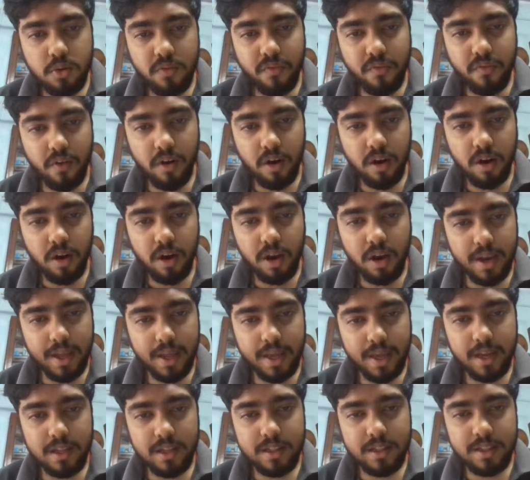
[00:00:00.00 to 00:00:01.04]
for
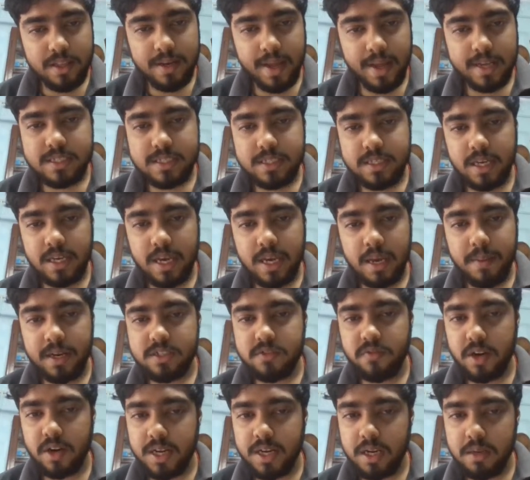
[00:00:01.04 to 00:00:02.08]
like the next k minus
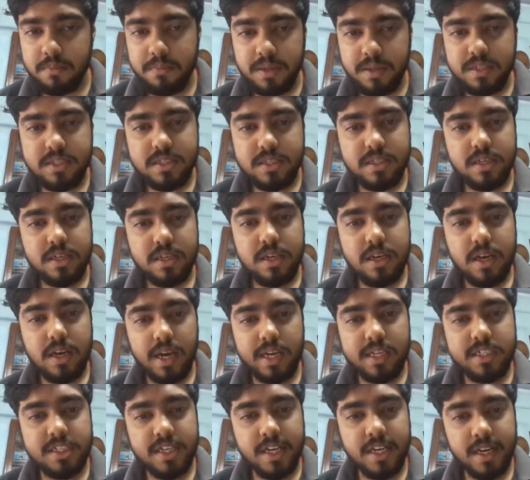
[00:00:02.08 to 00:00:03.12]
1 elements, I
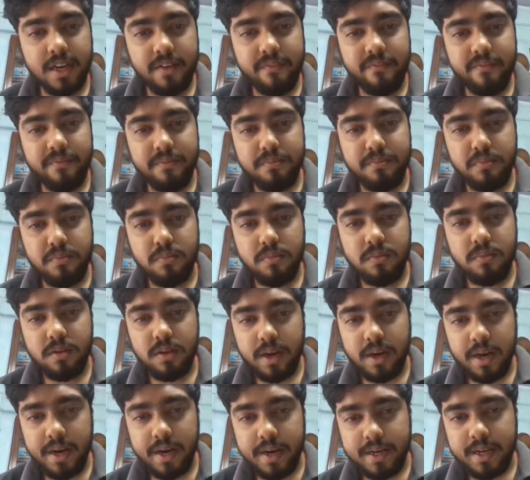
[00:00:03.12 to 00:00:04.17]
check if
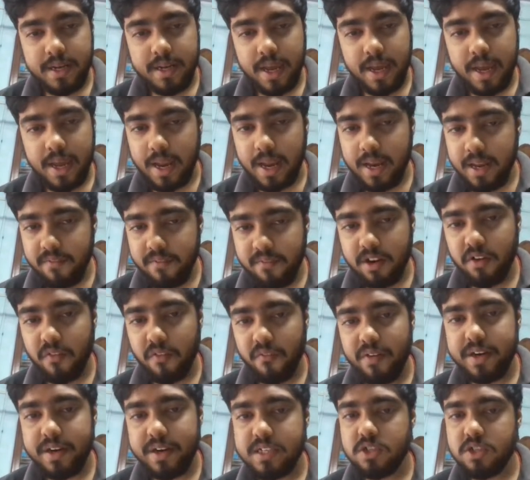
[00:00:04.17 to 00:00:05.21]
any one of it
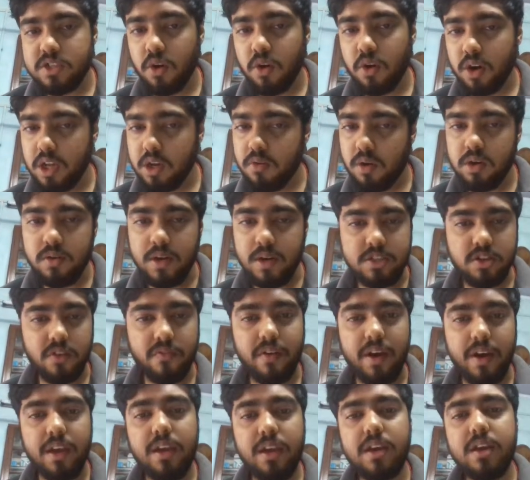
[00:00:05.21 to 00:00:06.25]
is not equal to s of
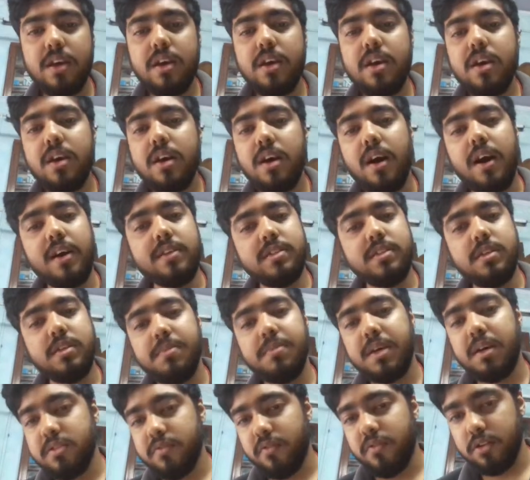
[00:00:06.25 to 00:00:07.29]
I, answer
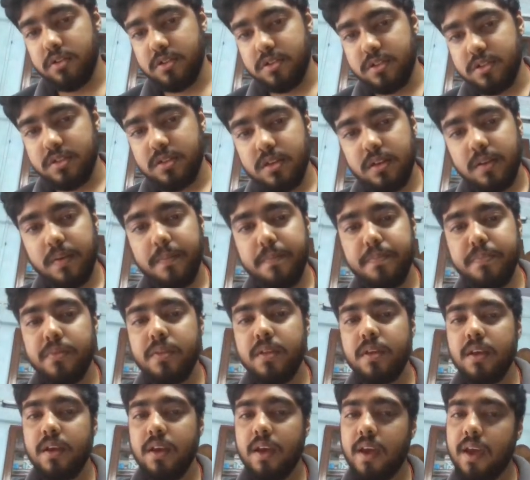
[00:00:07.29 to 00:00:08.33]
becomes false.
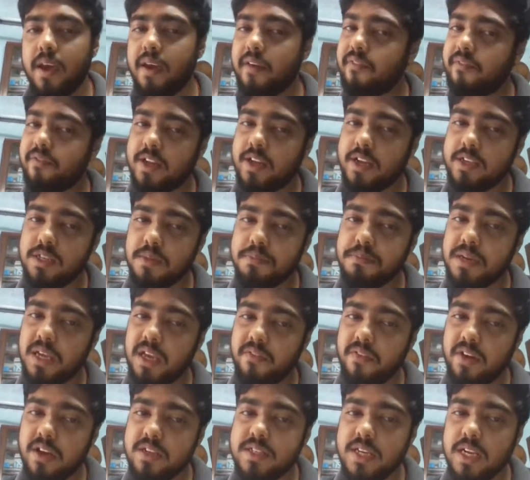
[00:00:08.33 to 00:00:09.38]
If there is a
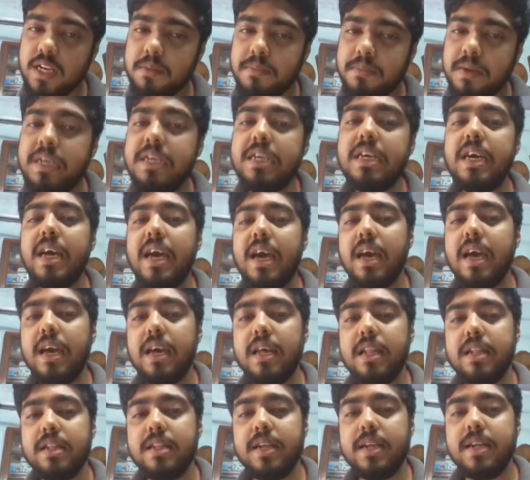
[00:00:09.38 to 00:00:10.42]
previous element,
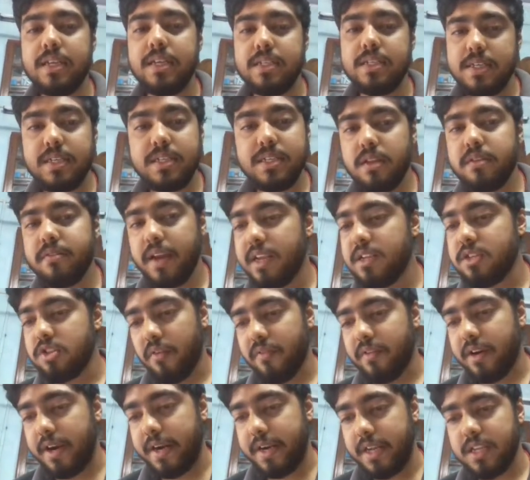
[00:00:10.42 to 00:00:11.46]
that is, it is in the range
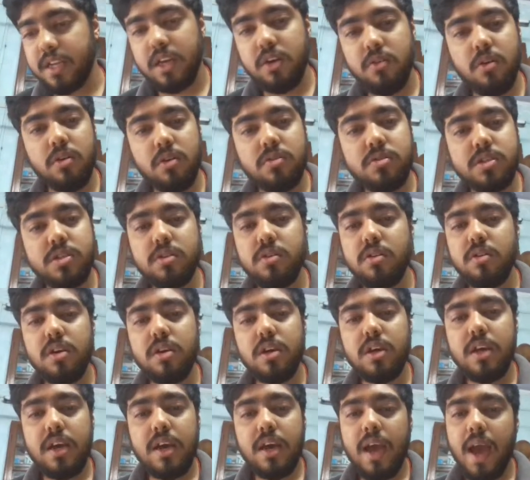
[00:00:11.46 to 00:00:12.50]
of greater than equal to 0
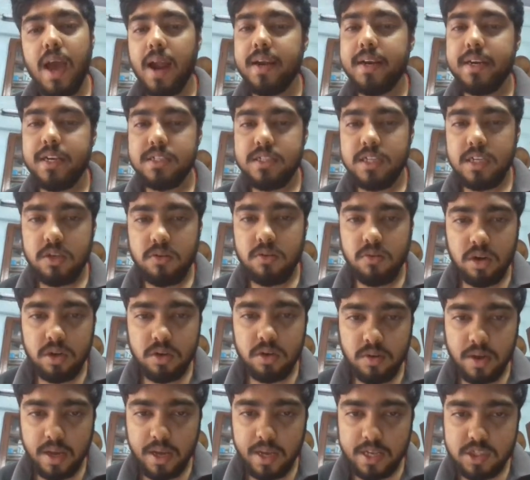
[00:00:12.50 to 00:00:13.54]
and it is equal
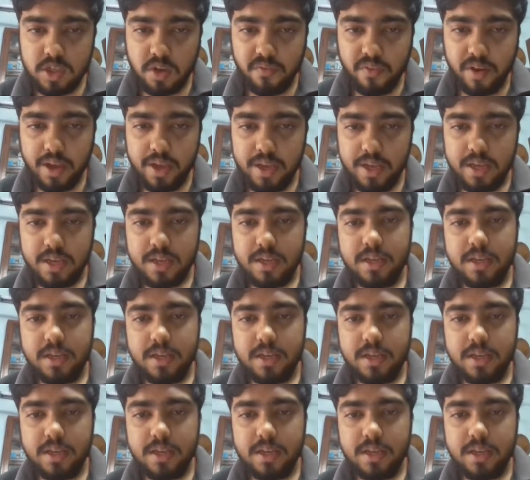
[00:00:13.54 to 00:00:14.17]
to s of I,